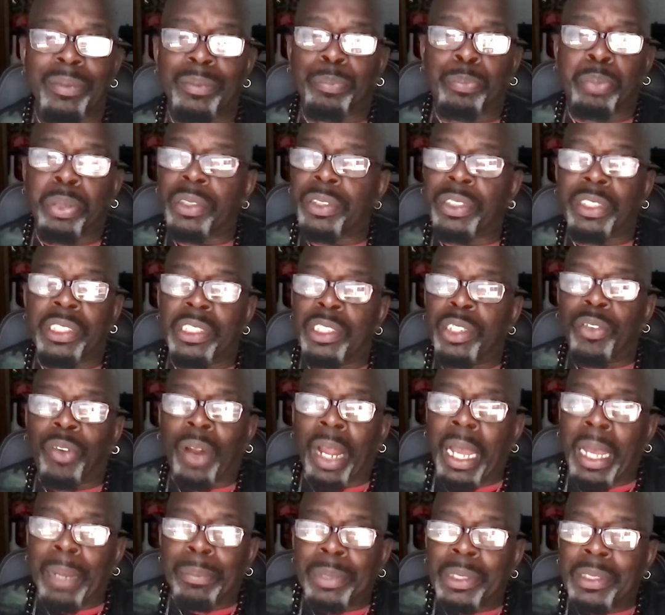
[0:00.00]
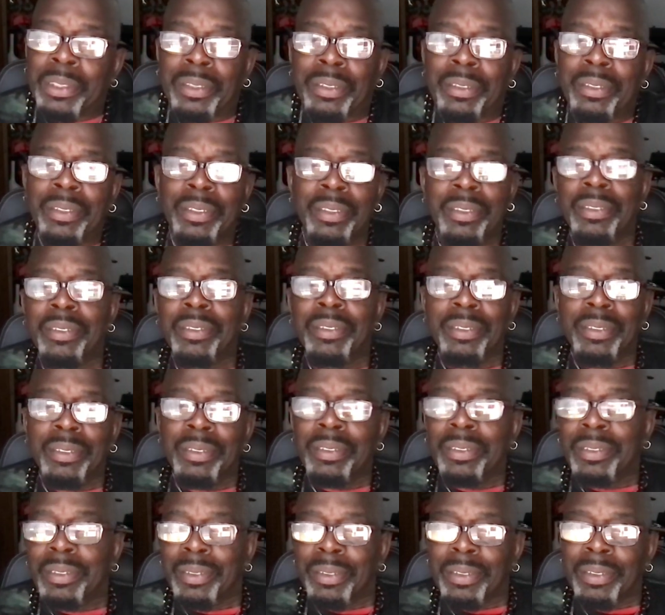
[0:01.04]
pussy-grabbing
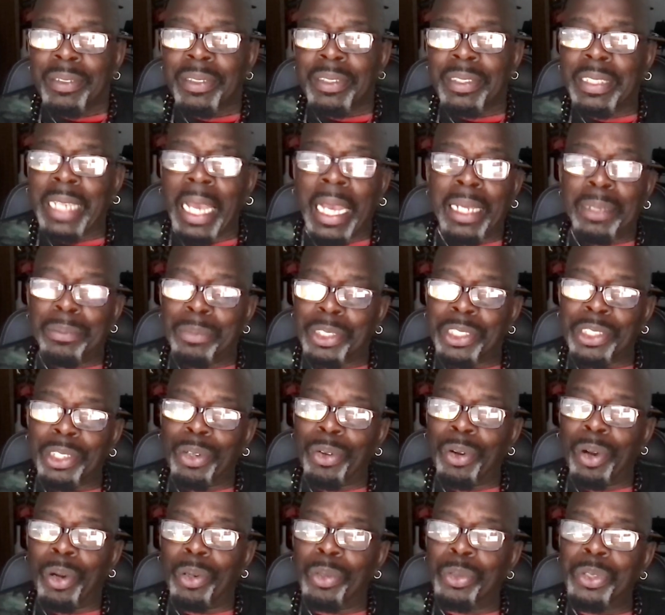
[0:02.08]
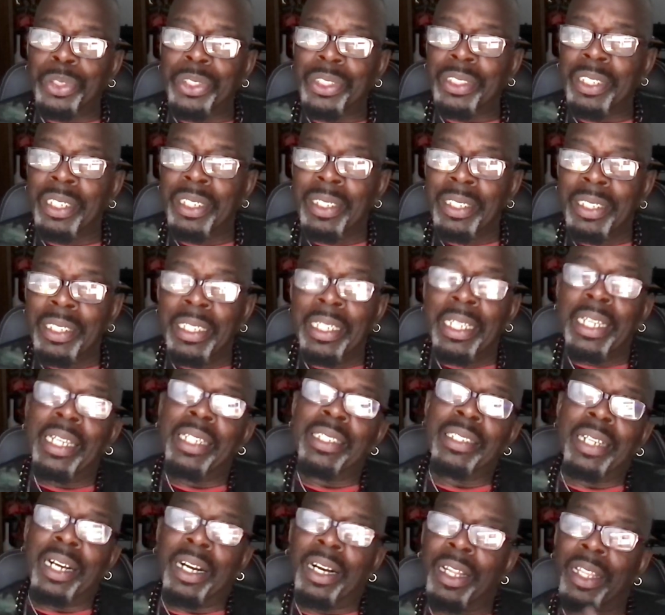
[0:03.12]
game show host,
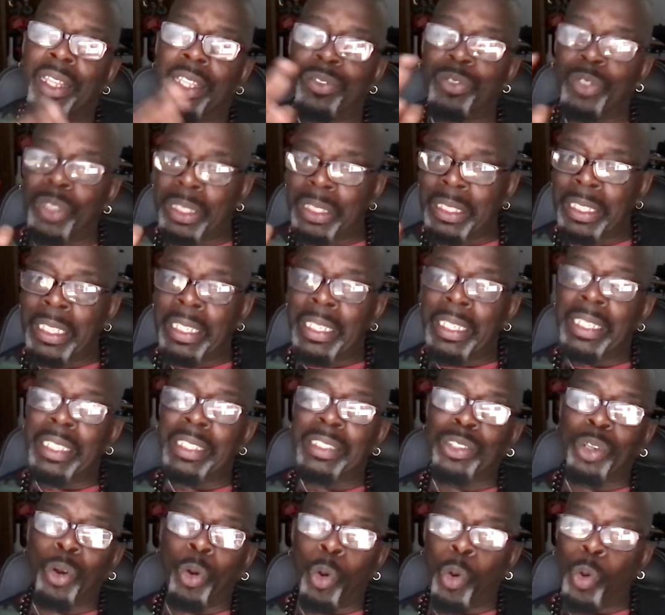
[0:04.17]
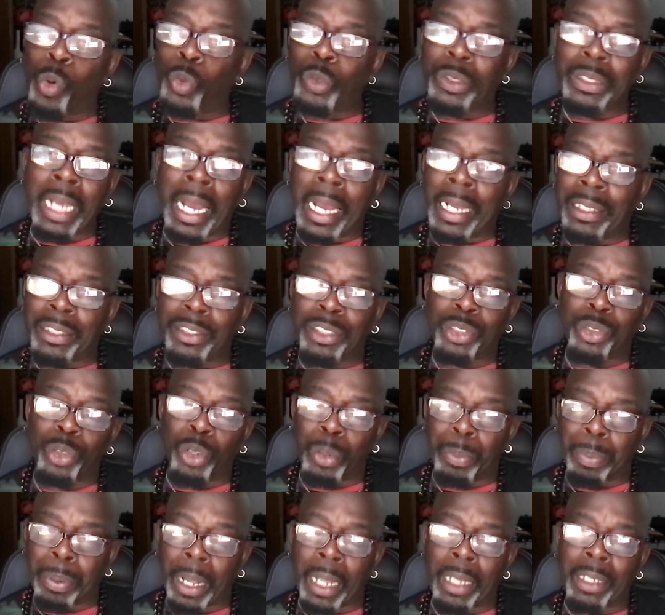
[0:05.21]
and the other one is an old
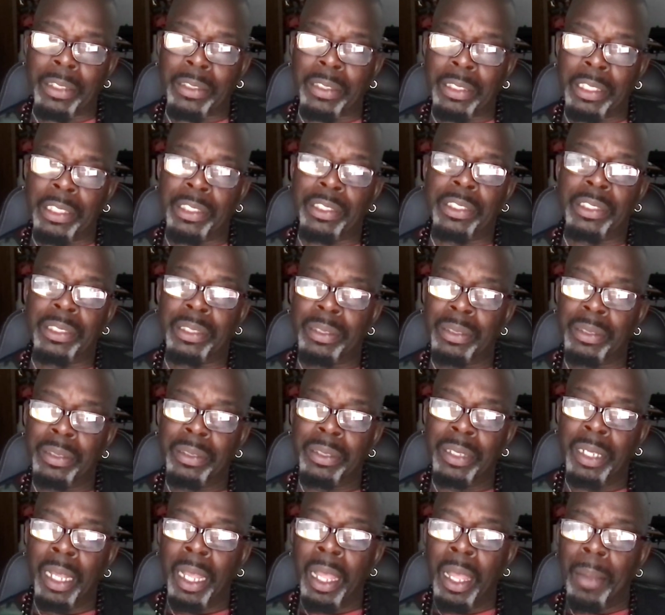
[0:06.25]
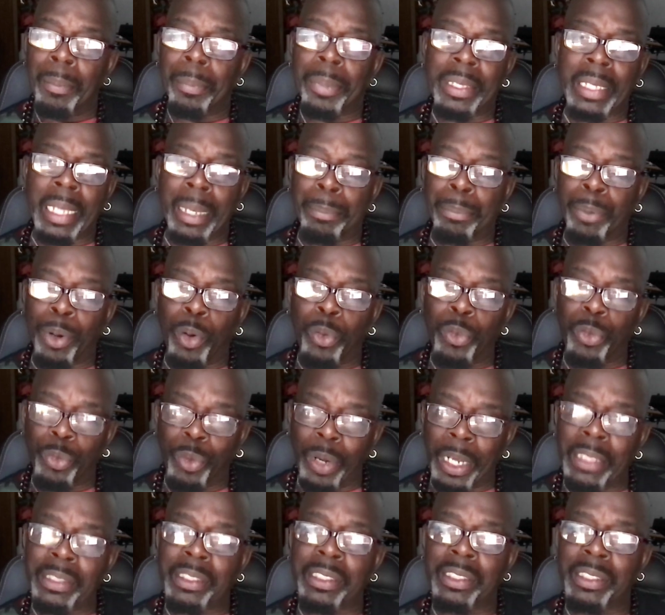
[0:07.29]
dinosaur politician. But they both
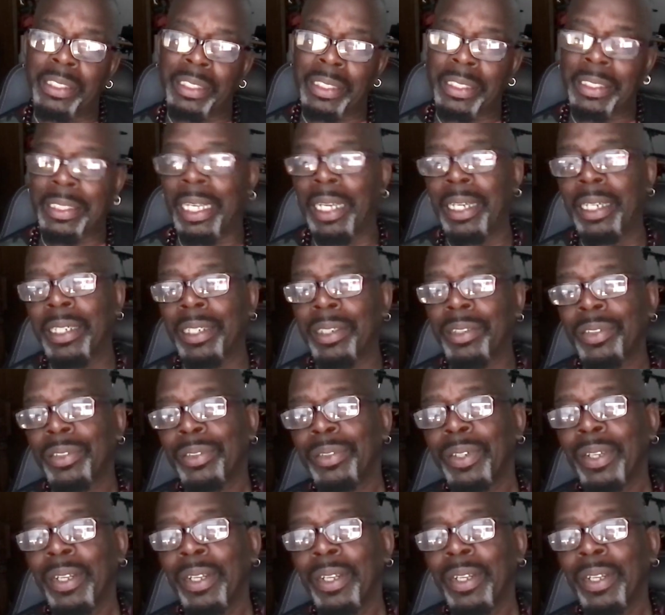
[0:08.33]
racist as hell,